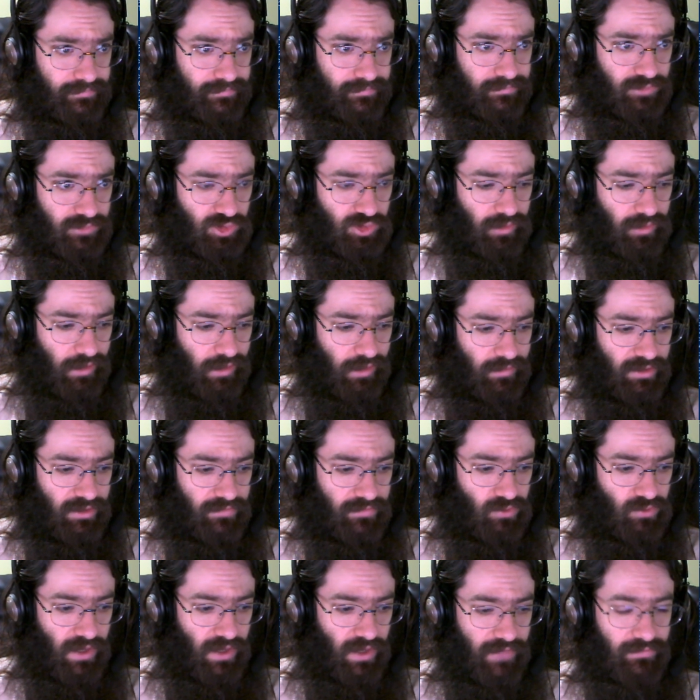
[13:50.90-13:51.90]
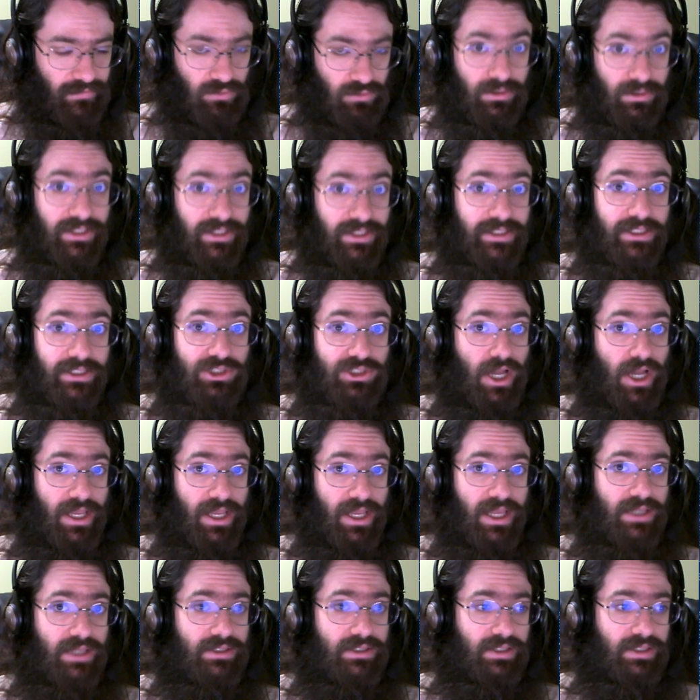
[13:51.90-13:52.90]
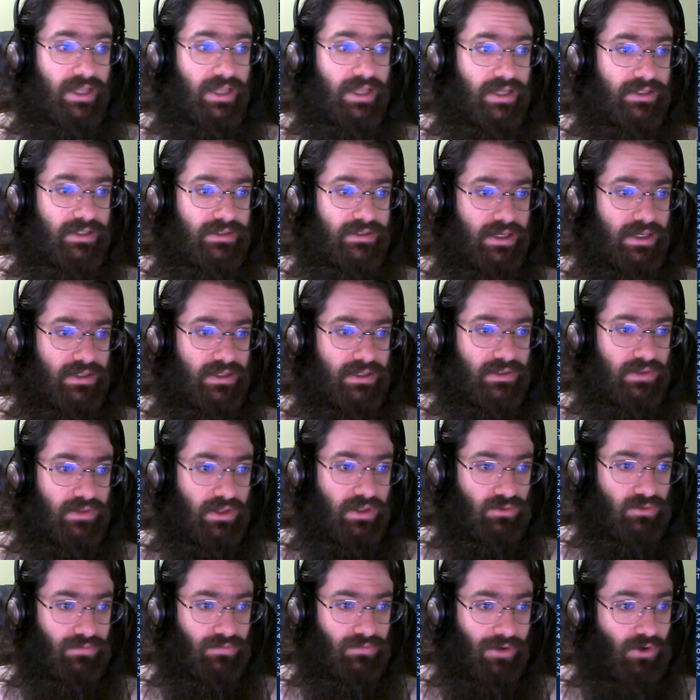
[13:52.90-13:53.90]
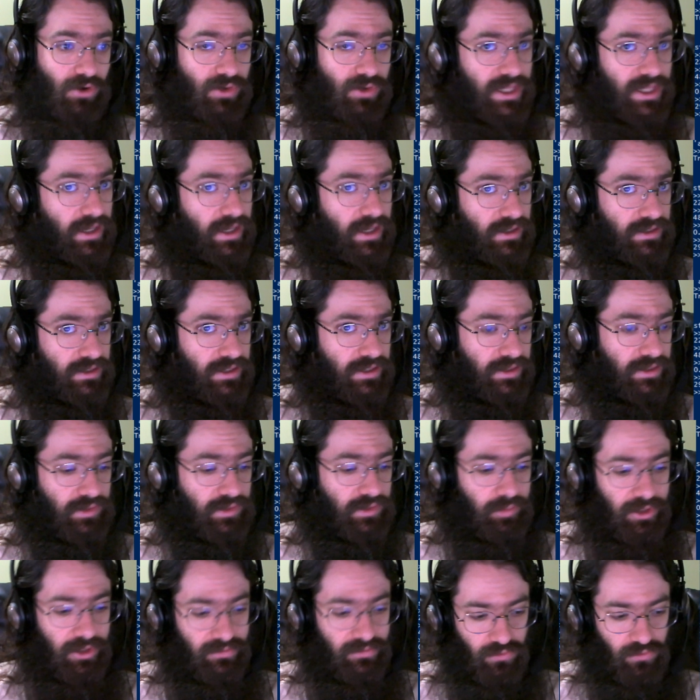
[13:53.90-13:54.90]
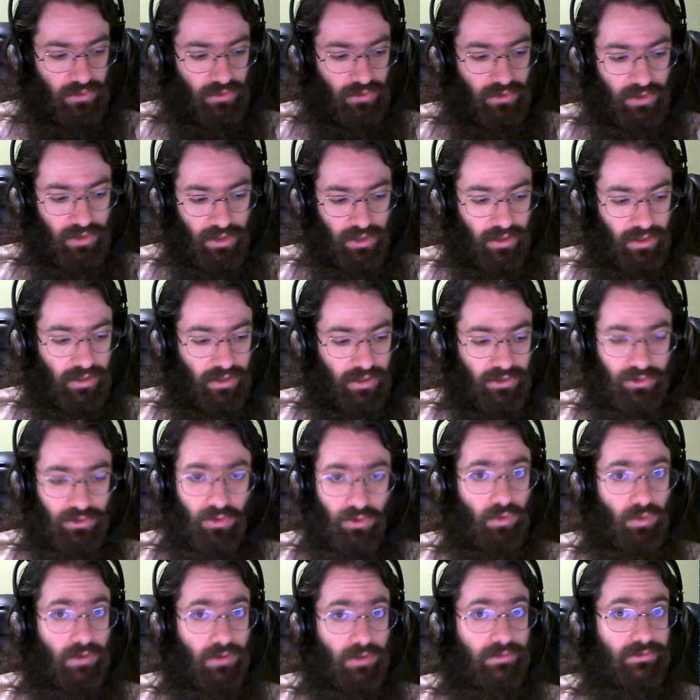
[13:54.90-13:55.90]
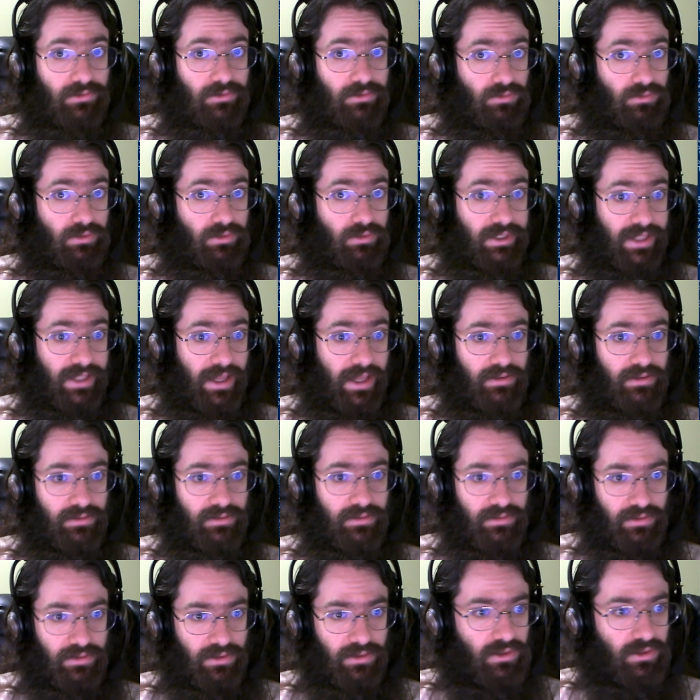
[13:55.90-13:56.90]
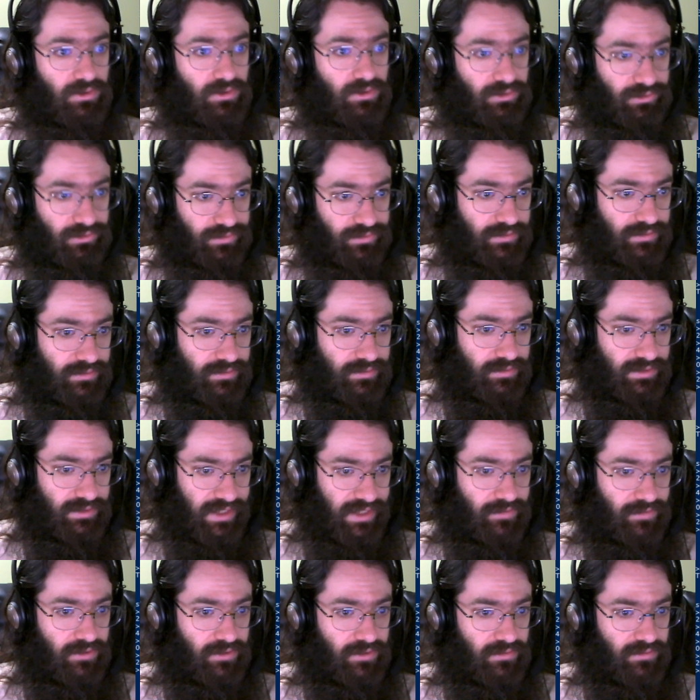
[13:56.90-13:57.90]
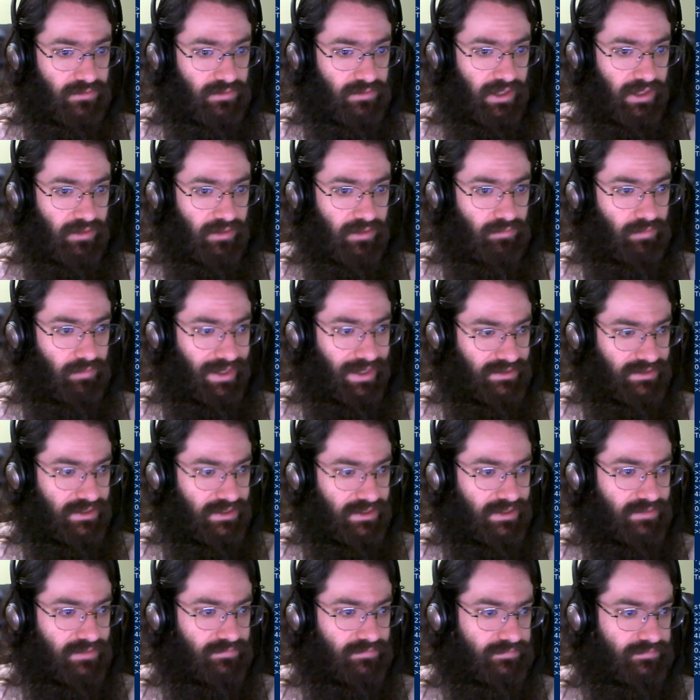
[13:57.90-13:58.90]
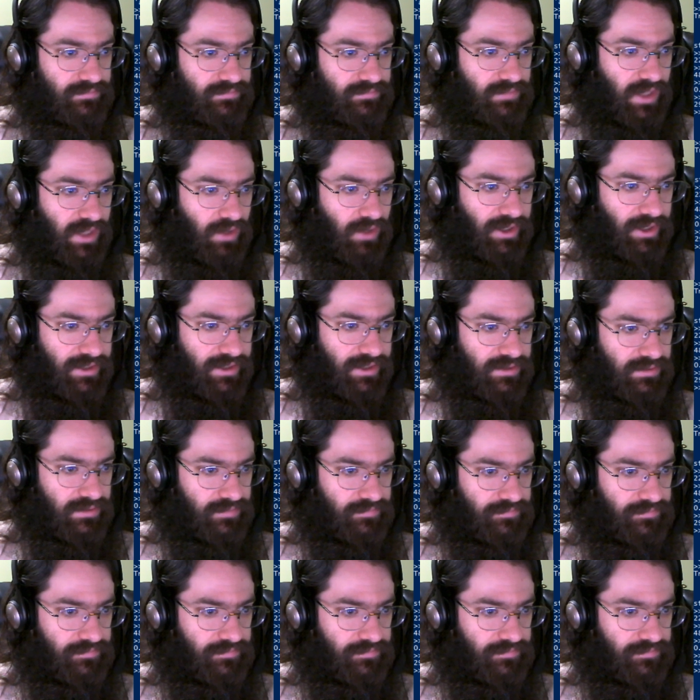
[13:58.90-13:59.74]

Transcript: So maybe if you have a really gigantic data set that you have already calculated the mean for, you don't want it to do it again, you can save it and pass it in. How nice.